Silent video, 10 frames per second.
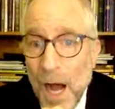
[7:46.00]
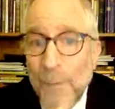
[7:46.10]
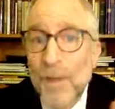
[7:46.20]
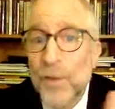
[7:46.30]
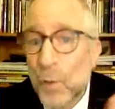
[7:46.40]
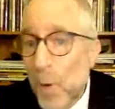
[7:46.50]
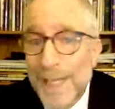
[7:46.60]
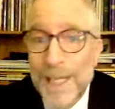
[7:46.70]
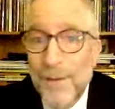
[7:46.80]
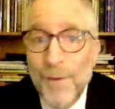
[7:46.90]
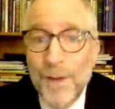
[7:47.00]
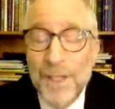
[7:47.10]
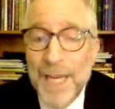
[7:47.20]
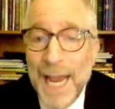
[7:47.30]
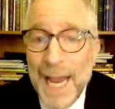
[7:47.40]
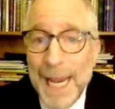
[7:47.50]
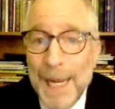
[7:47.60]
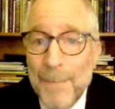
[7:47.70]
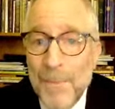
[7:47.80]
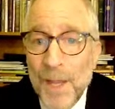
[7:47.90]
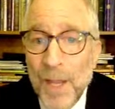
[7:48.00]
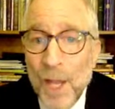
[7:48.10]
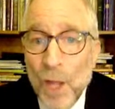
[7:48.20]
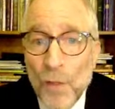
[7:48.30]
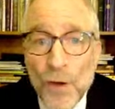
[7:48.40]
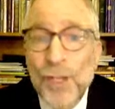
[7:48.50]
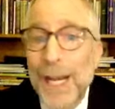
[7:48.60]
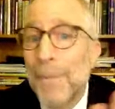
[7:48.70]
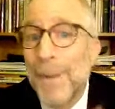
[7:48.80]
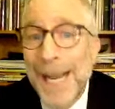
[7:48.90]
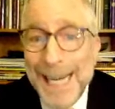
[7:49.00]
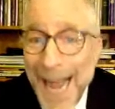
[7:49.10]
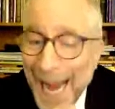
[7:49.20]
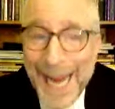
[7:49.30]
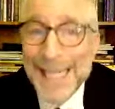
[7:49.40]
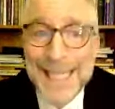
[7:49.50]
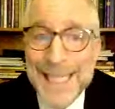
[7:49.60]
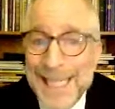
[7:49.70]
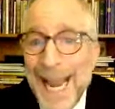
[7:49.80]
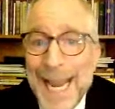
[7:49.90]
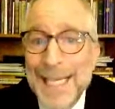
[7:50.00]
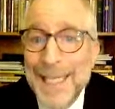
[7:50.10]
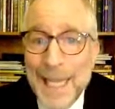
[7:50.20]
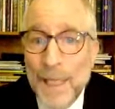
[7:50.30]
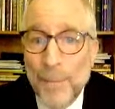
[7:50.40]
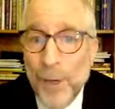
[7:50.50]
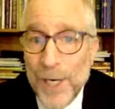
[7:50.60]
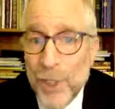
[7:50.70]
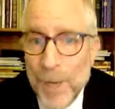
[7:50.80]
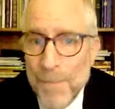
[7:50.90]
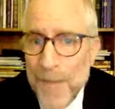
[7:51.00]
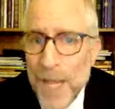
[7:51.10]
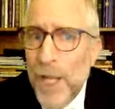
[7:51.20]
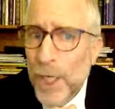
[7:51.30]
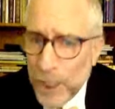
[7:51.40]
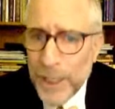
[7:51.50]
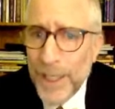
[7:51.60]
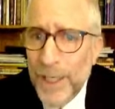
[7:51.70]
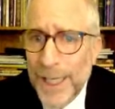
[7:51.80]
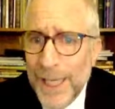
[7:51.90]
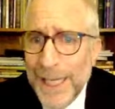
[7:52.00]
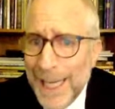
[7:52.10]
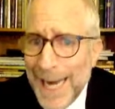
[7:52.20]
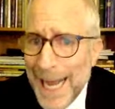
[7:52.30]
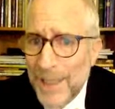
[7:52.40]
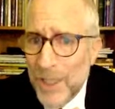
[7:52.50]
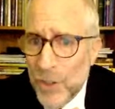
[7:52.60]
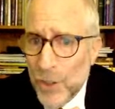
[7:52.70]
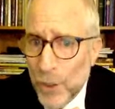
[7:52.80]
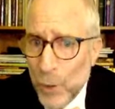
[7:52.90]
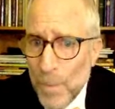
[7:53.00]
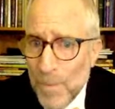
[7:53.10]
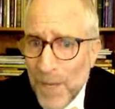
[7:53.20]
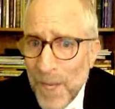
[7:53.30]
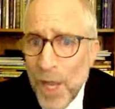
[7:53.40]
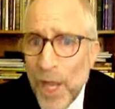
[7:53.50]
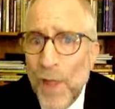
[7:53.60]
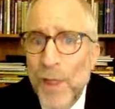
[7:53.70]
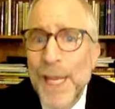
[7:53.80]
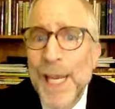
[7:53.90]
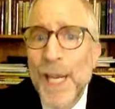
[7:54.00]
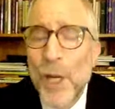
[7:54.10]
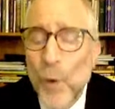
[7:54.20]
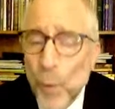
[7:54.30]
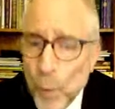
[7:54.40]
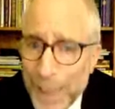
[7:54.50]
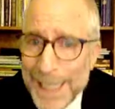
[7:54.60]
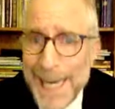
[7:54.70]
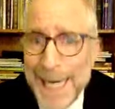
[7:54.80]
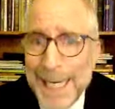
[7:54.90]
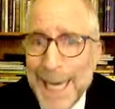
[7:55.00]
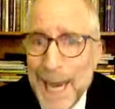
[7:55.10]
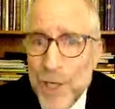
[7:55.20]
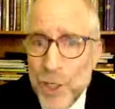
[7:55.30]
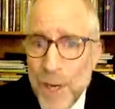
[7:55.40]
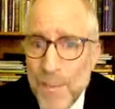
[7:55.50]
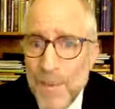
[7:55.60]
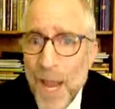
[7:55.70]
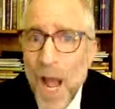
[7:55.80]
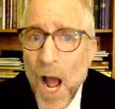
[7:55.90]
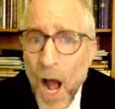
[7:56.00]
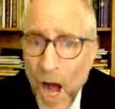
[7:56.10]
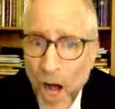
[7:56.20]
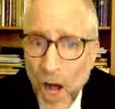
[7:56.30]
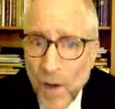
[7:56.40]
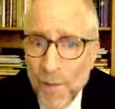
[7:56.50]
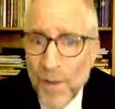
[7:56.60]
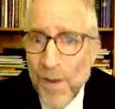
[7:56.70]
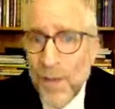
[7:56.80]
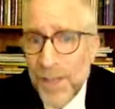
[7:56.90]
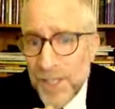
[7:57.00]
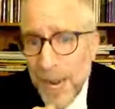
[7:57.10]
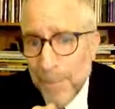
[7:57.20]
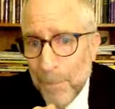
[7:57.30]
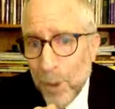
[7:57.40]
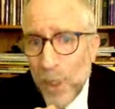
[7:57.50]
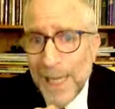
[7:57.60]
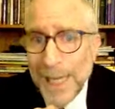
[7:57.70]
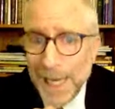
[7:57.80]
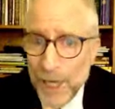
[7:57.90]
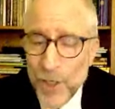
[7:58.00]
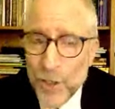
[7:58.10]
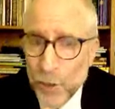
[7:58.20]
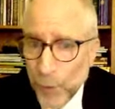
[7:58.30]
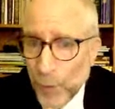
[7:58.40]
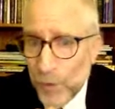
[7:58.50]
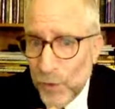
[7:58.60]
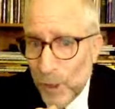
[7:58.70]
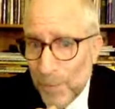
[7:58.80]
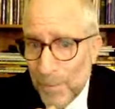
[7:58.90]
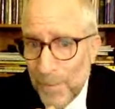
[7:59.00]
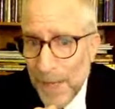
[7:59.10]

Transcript: on the 25th day, there's going to be an 8-day celebration clearly connected to the rededication of the temple in Jerusalem.